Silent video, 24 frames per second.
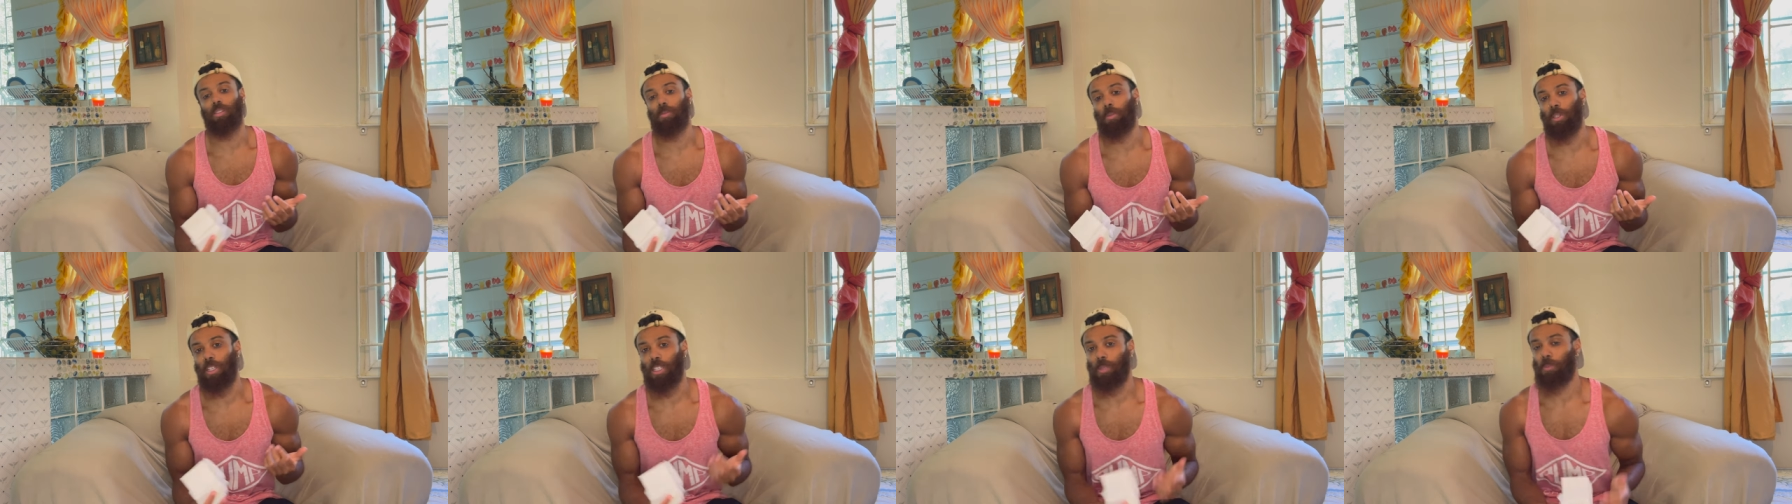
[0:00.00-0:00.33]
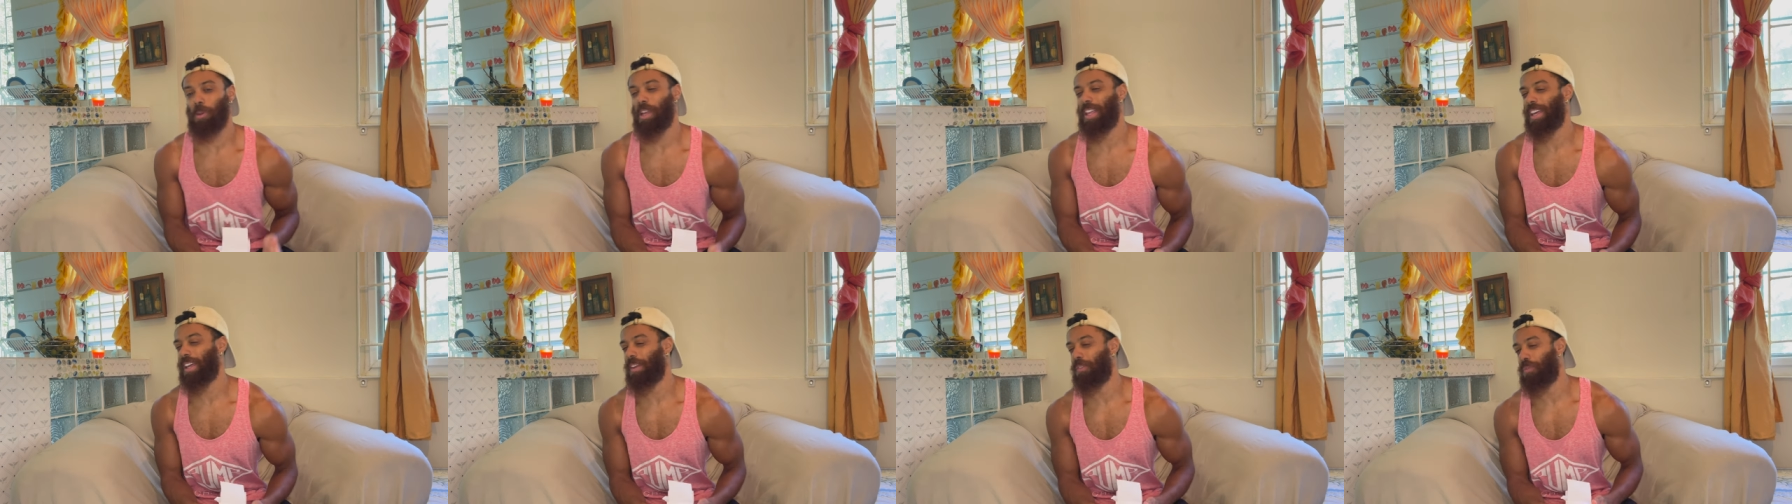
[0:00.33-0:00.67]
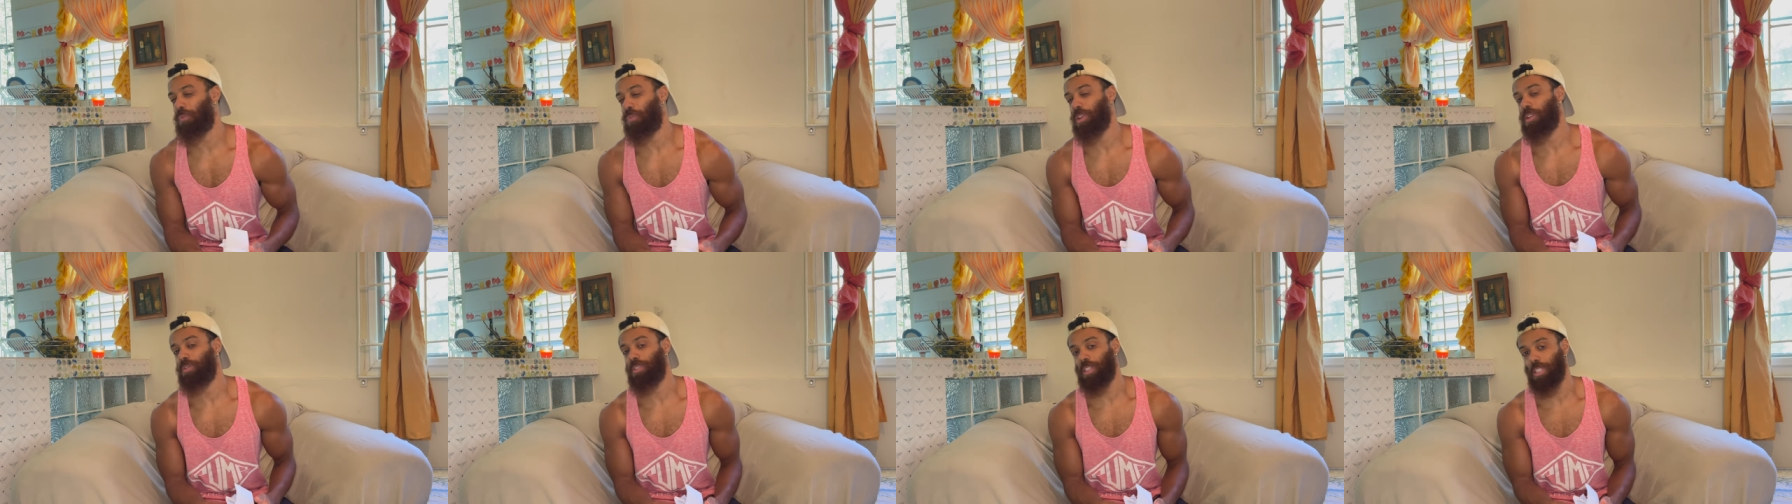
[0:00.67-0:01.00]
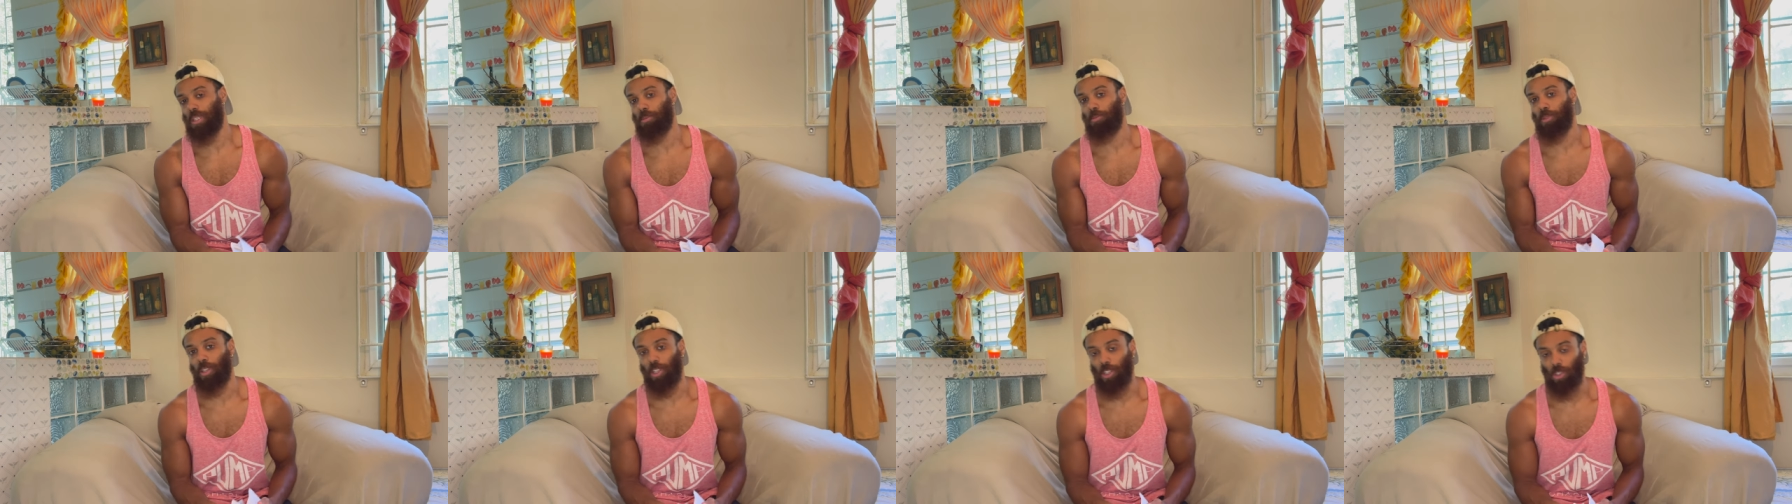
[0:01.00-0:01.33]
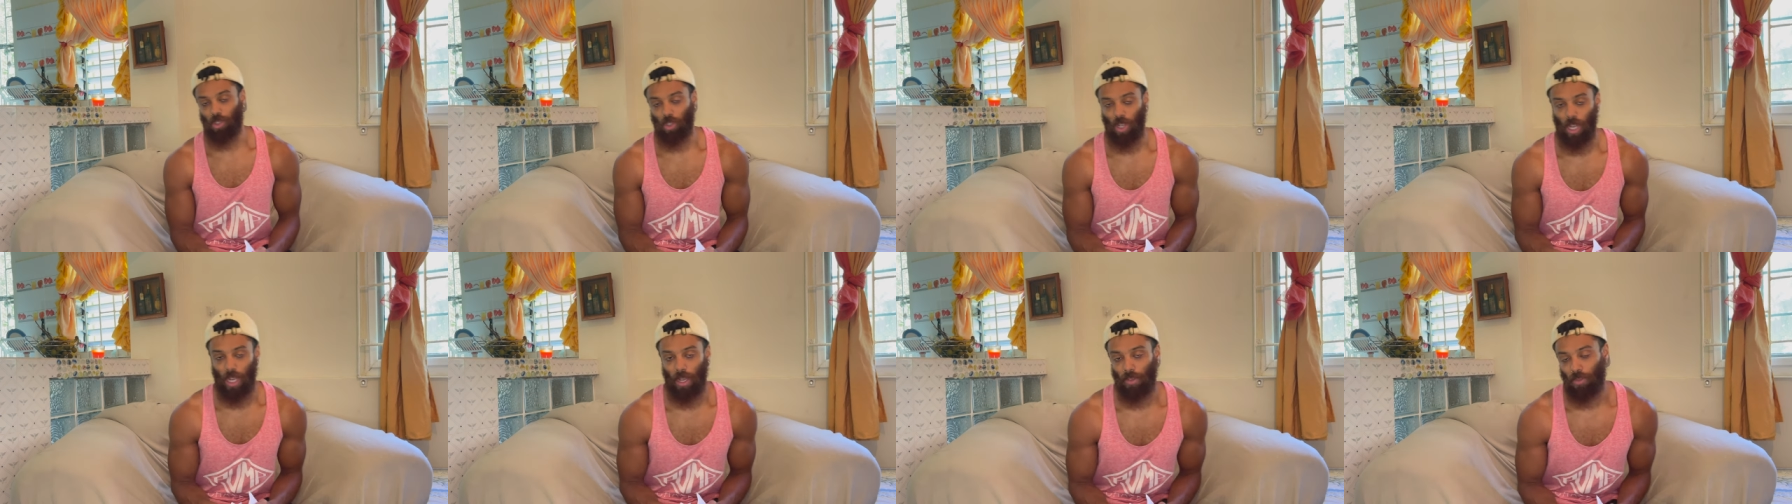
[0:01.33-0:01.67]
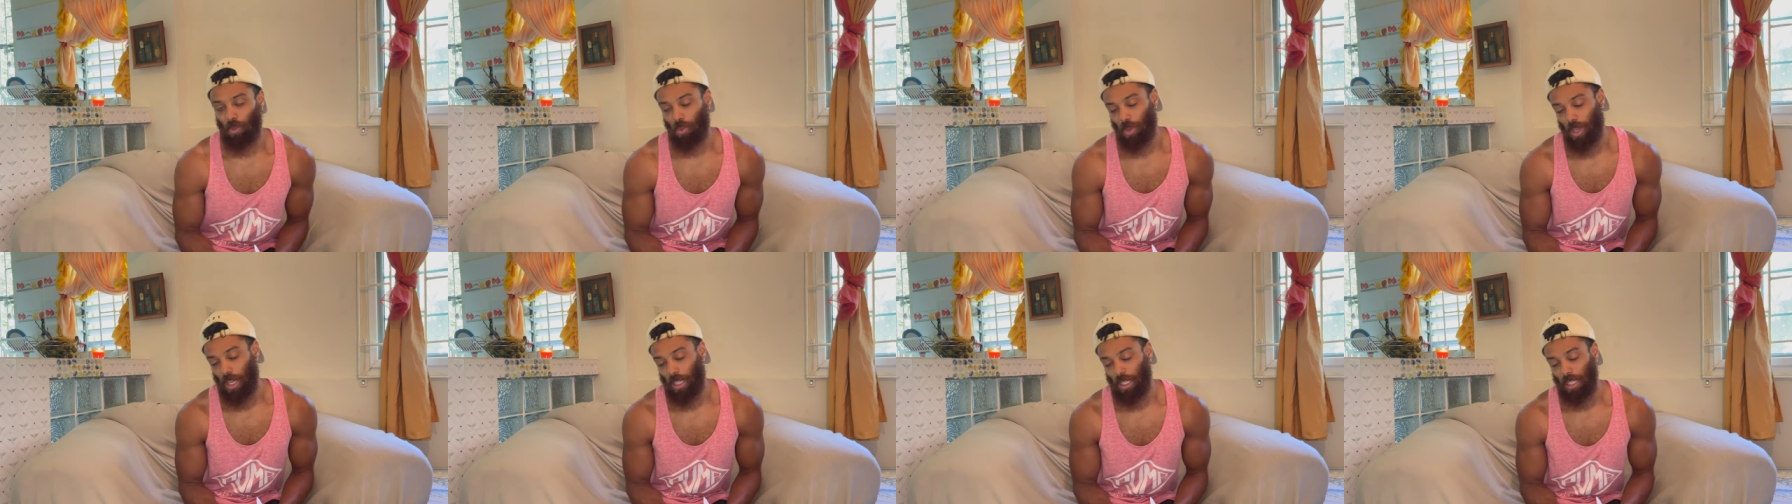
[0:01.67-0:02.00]
but it's probably like a 15 minute drive
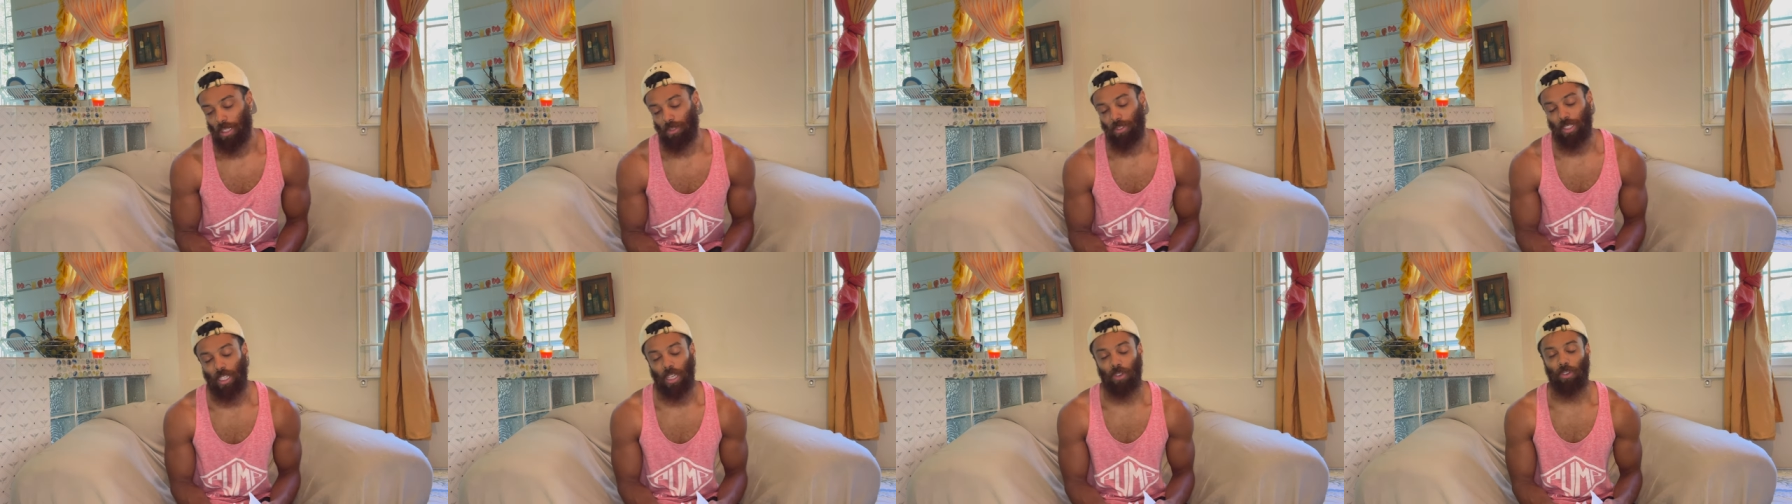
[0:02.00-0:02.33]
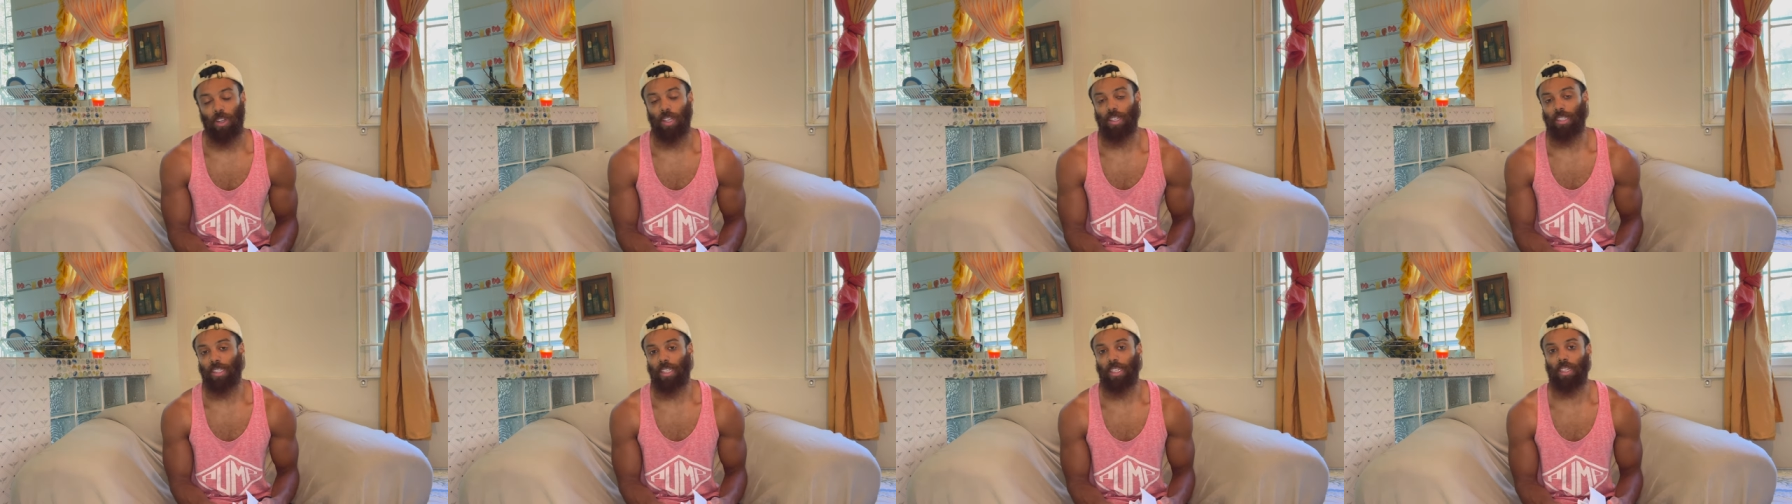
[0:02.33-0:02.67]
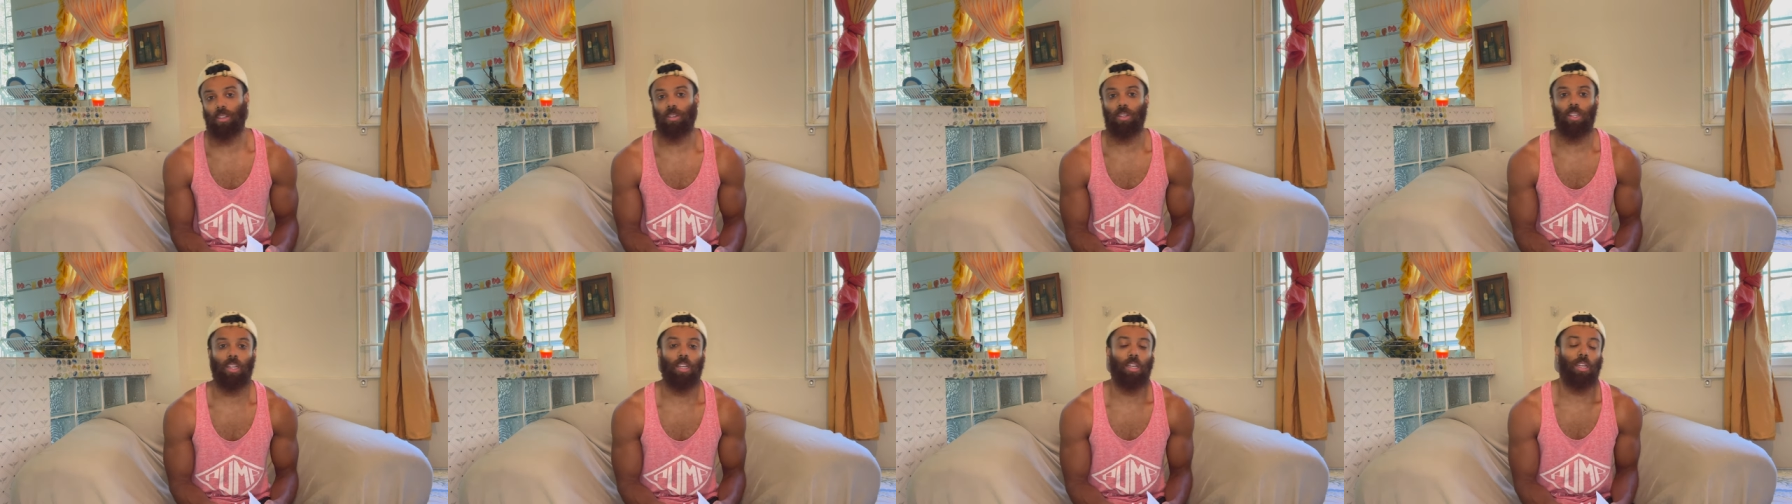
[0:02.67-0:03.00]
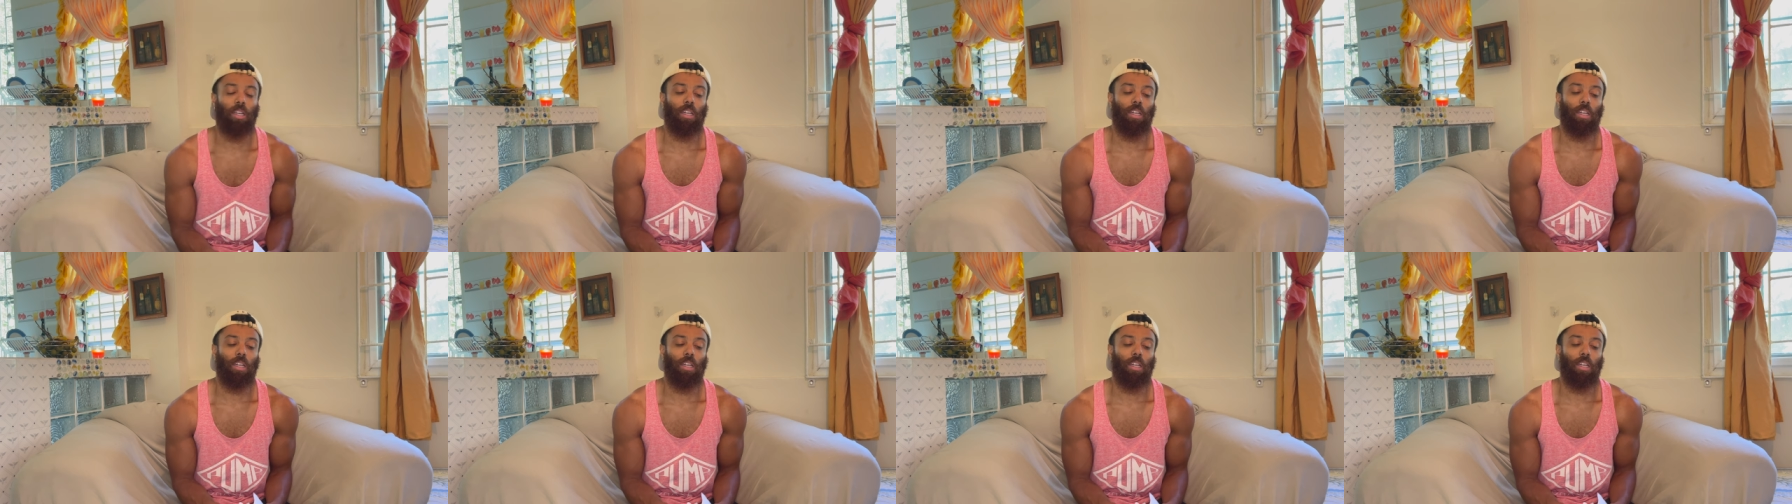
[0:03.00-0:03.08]
from where I live in at right now.